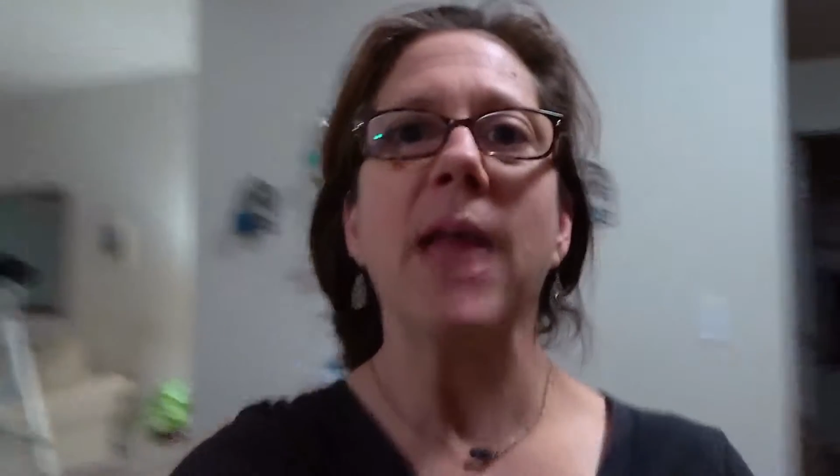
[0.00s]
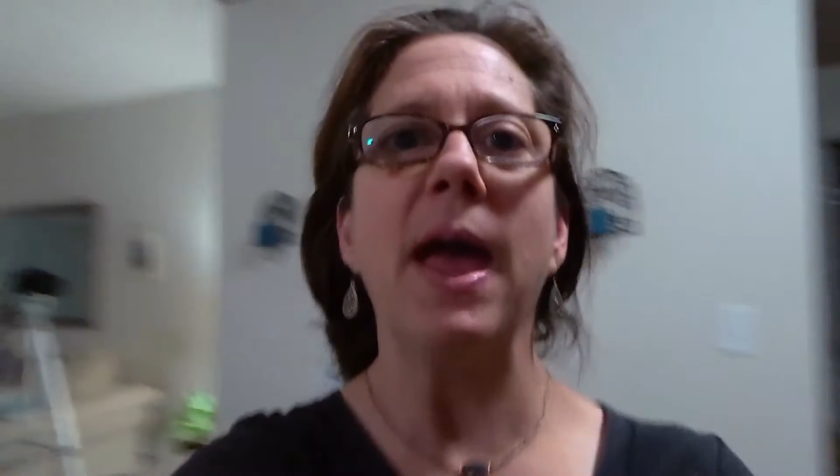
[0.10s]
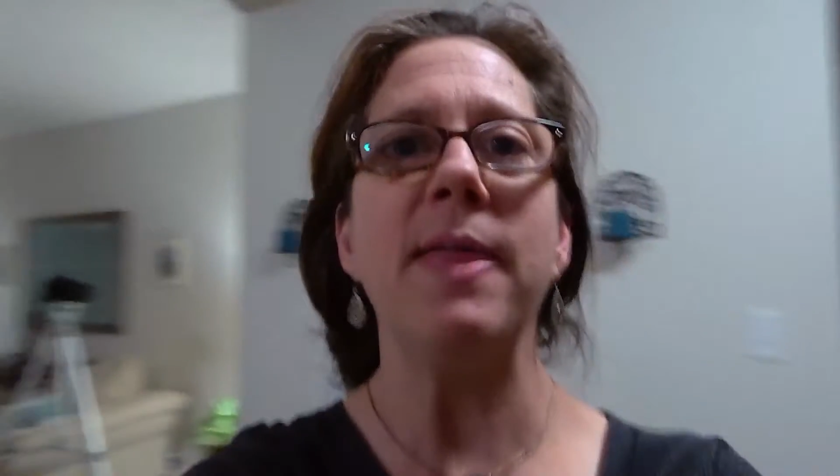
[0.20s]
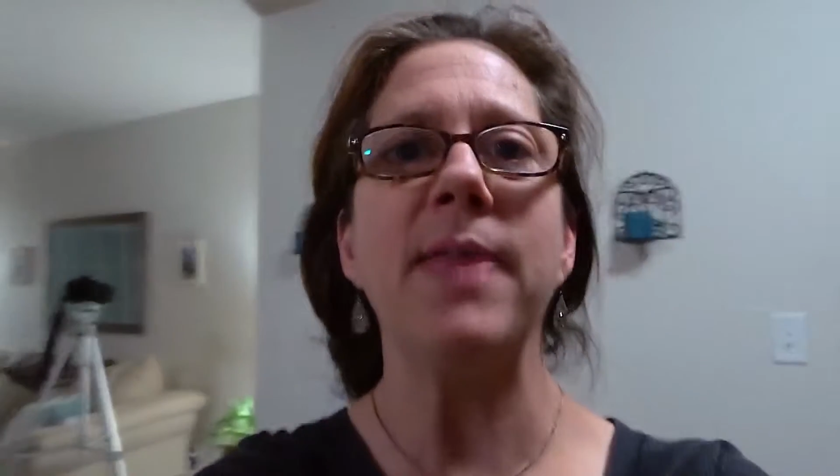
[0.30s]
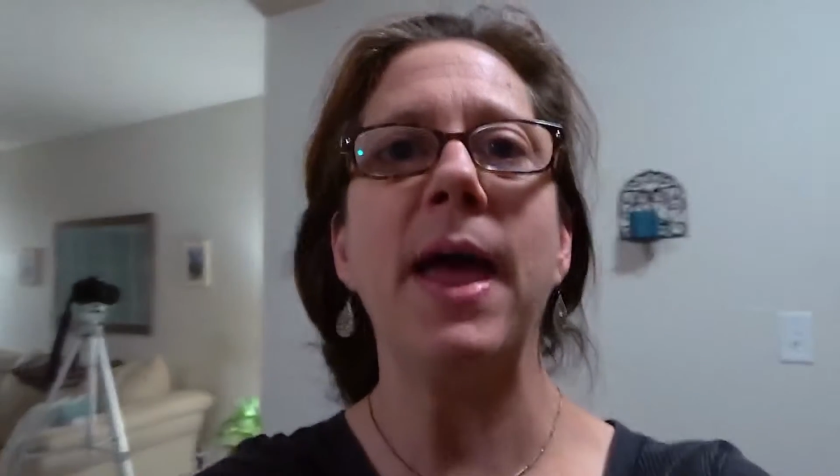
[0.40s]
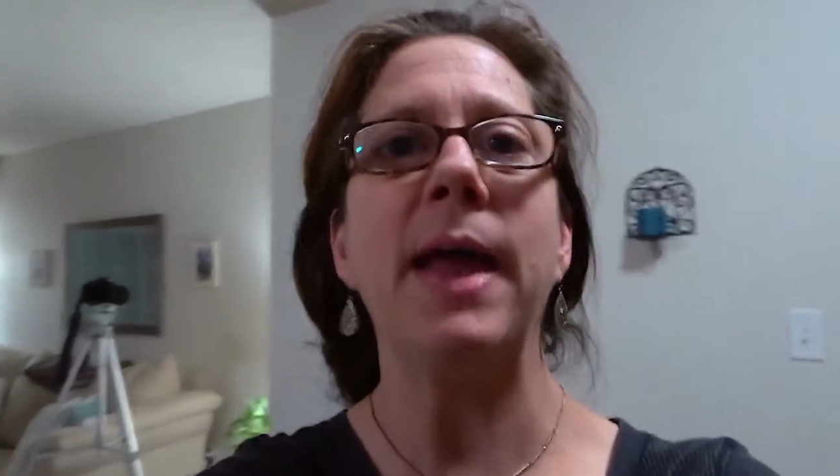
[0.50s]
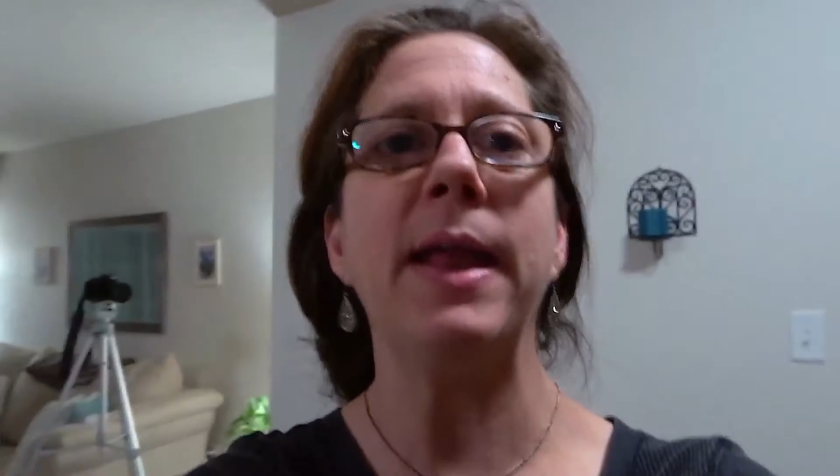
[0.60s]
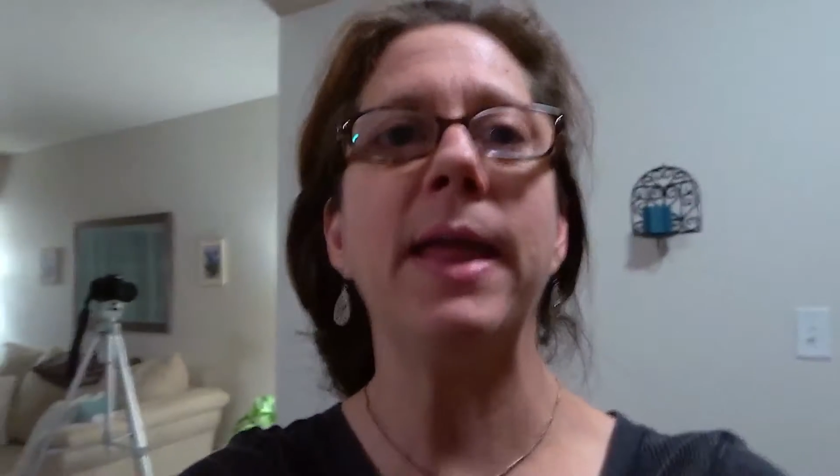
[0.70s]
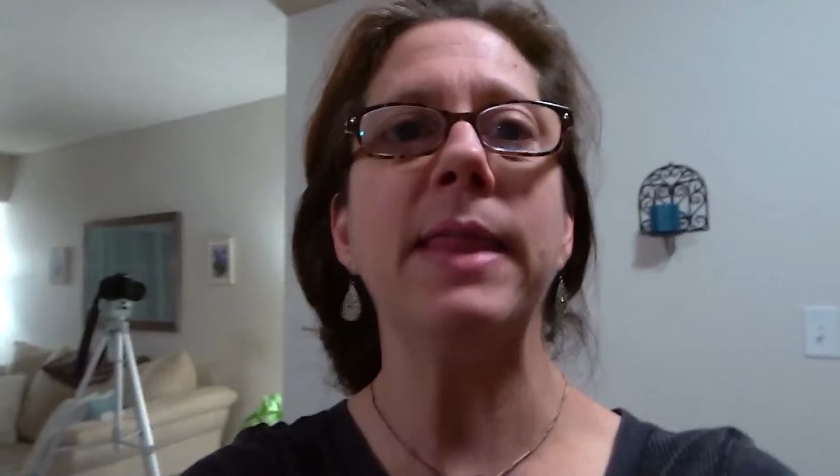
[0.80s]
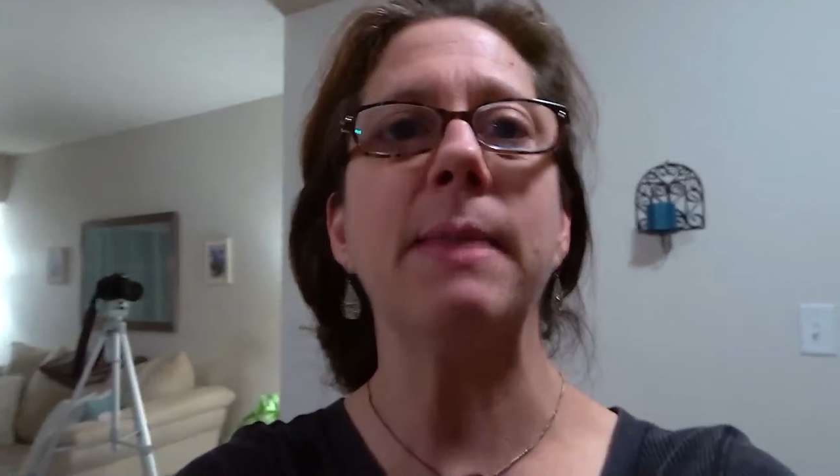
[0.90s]
and
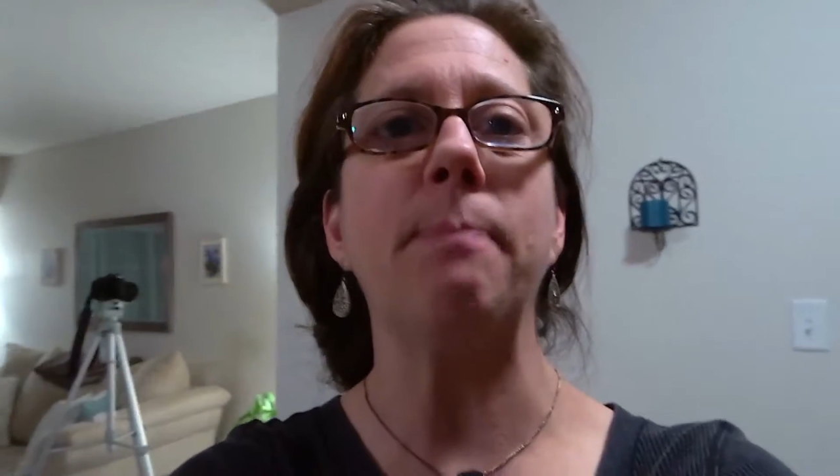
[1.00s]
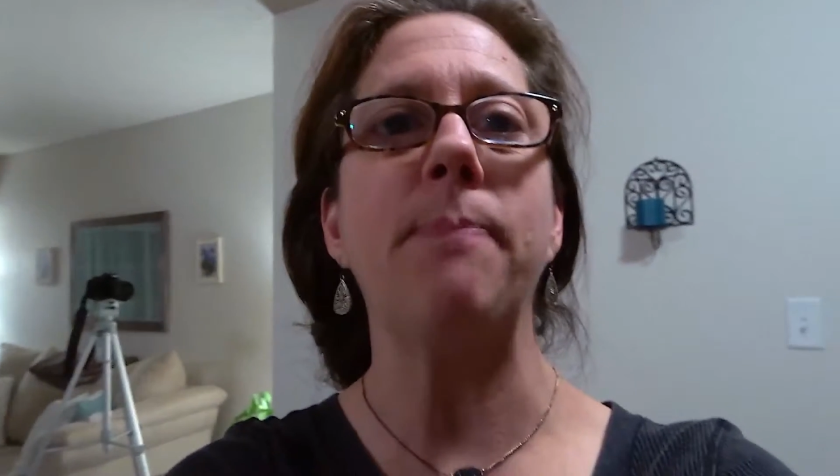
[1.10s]
then in the